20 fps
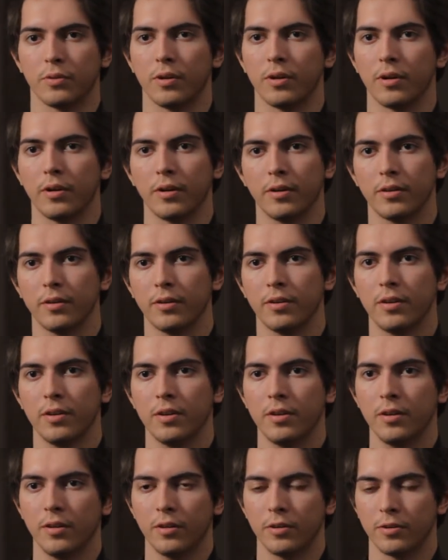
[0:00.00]
our
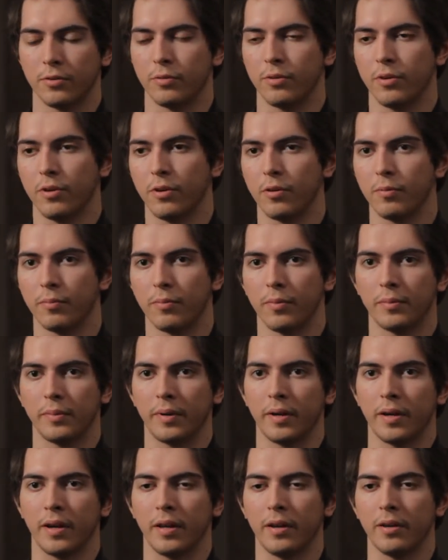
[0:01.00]
new home with
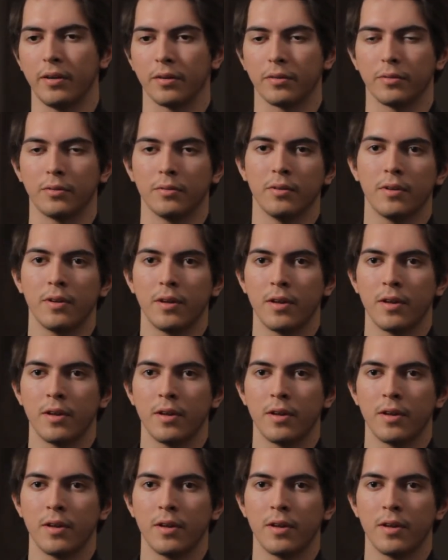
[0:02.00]
my aunt and uncle.